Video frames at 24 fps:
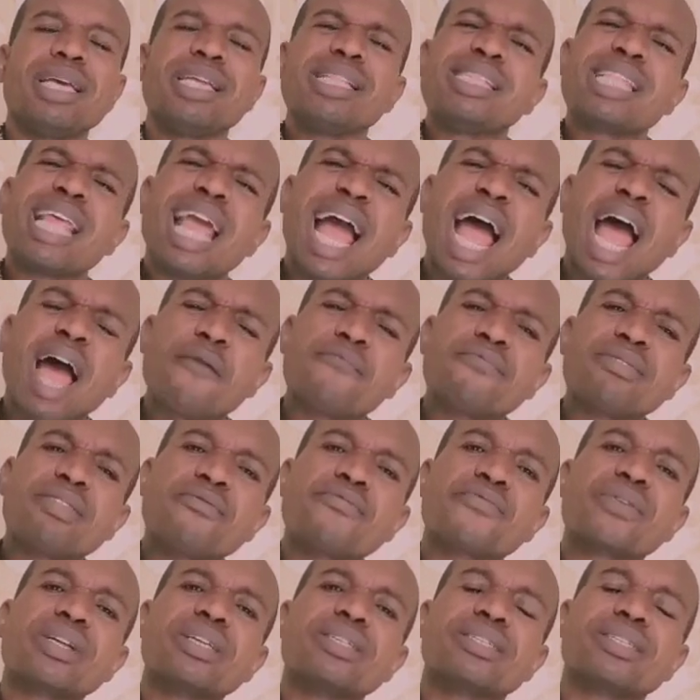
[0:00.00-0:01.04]
They have
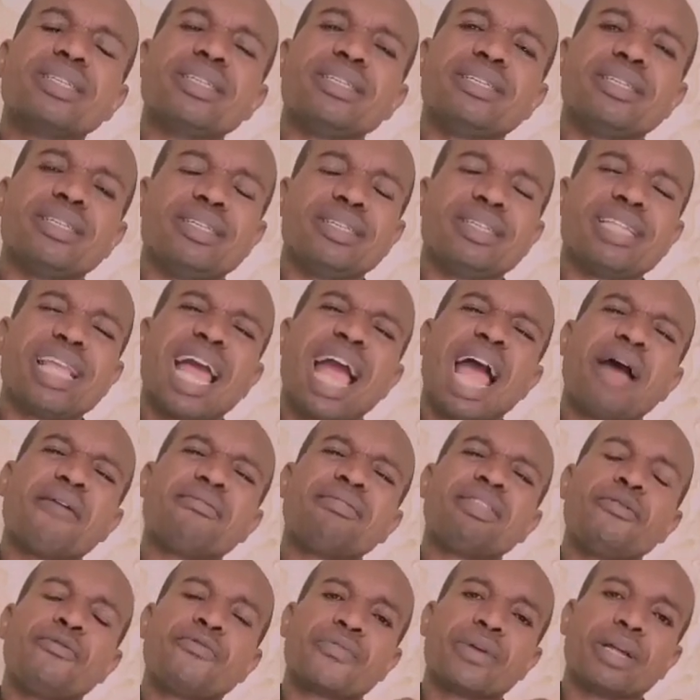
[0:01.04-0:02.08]
different season, they
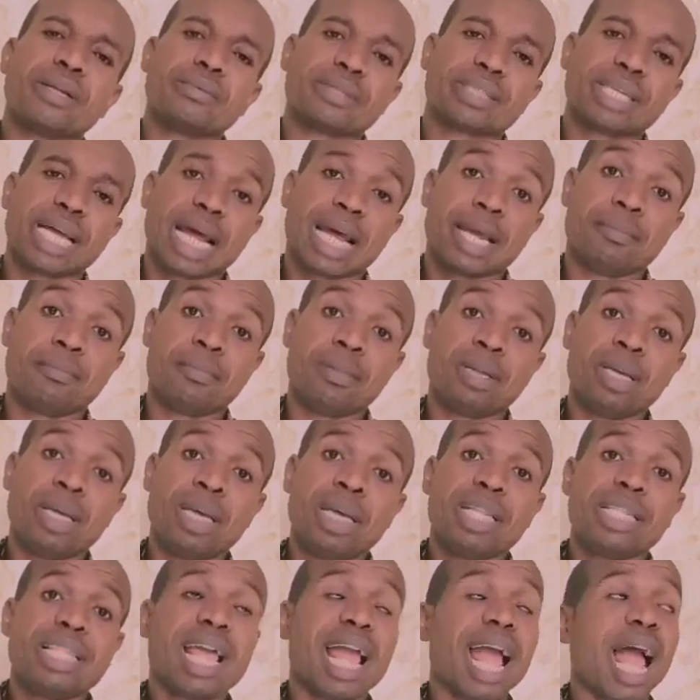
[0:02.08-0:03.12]
have different time,
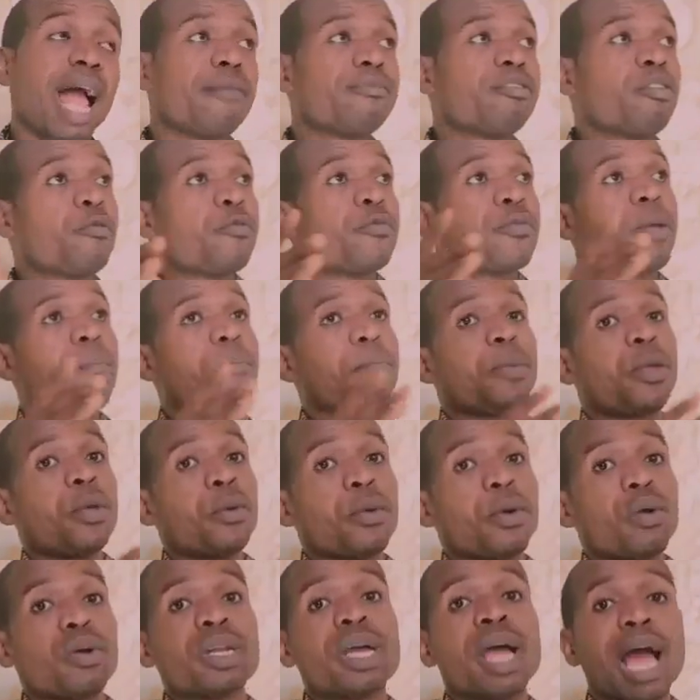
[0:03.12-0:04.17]
they have different
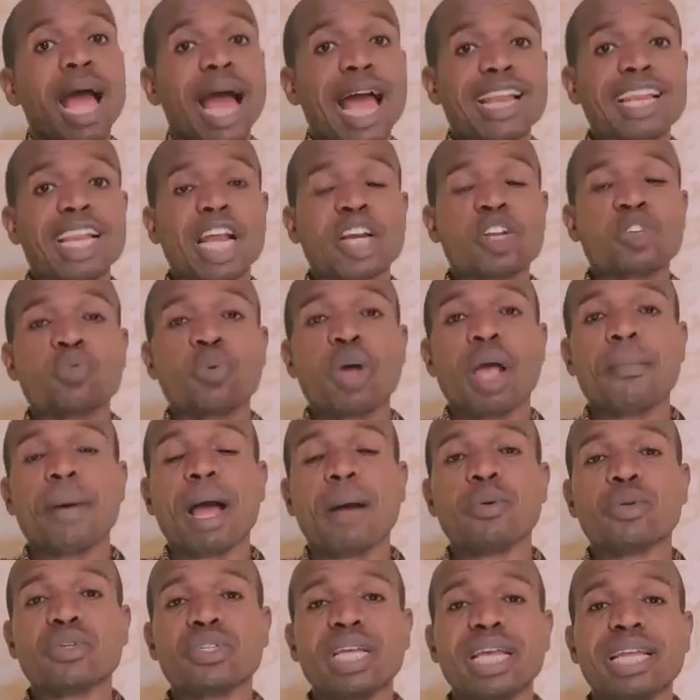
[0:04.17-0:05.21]
period. And that is why
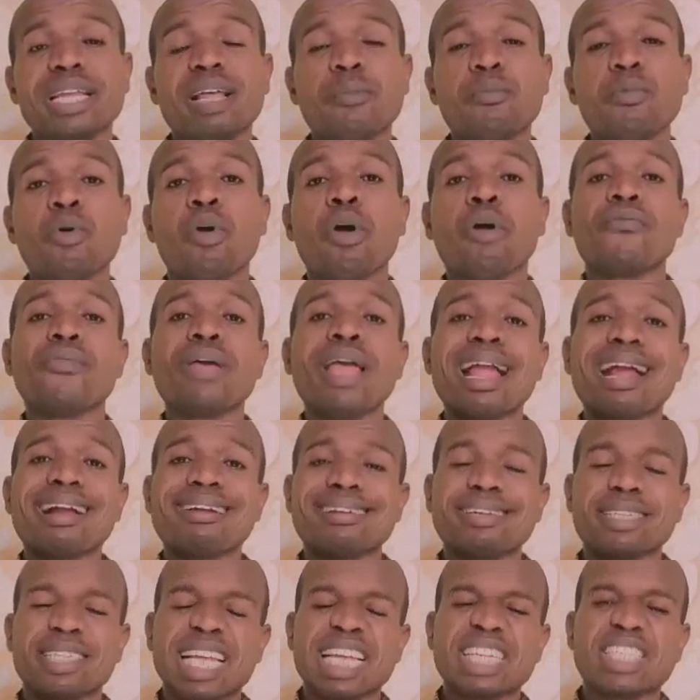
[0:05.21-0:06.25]
Bible says in the book of
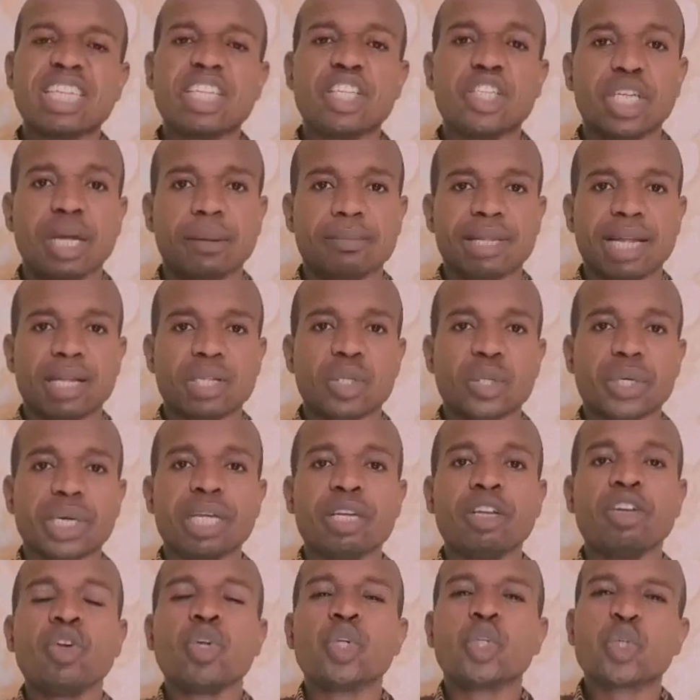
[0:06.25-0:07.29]
Ecclesiastes chapter
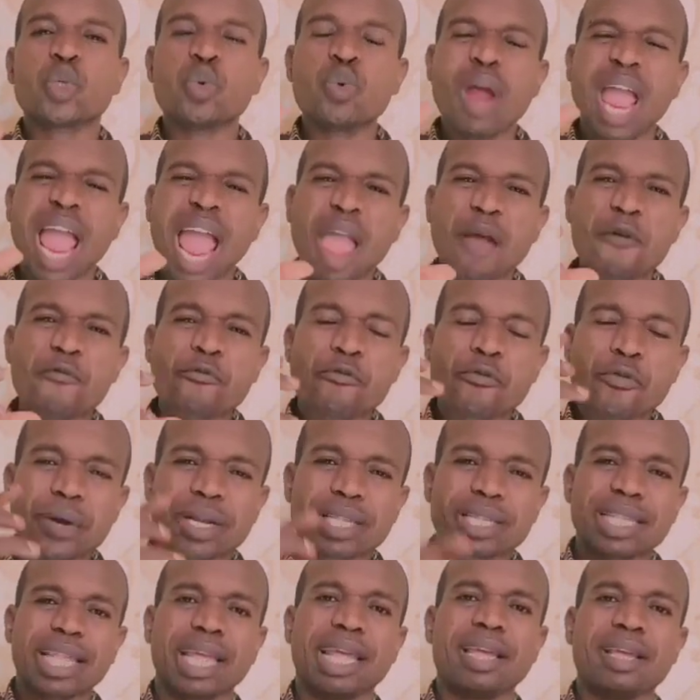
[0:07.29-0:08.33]
3, to
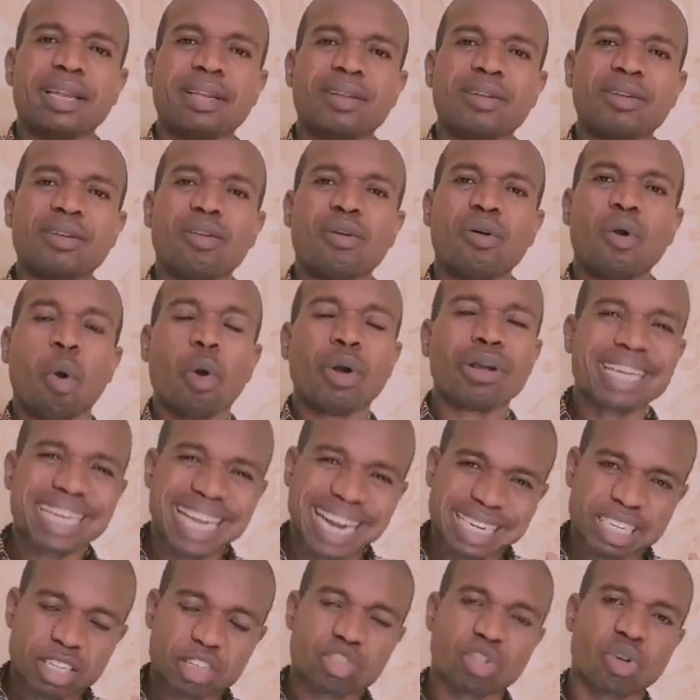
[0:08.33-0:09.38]
everything
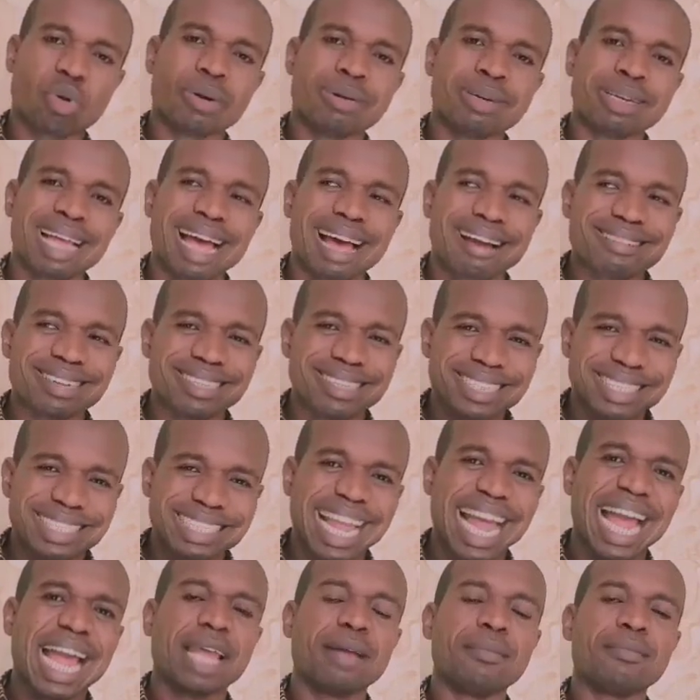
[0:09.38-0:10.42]
under the sun, there is
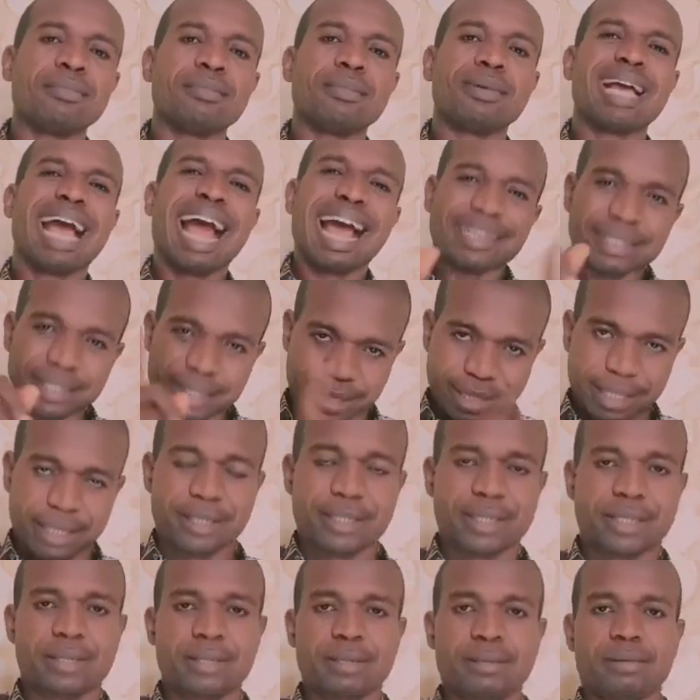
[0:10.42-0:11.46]
time and
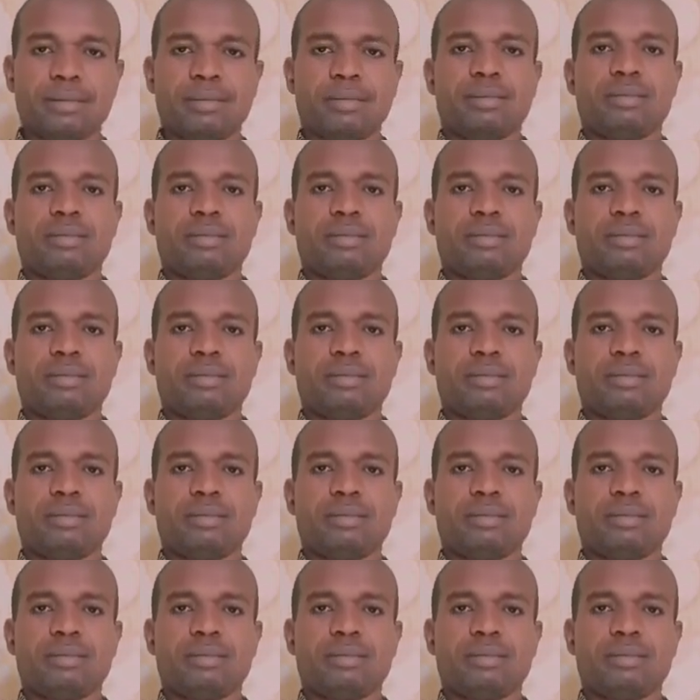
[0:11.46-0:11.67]
season.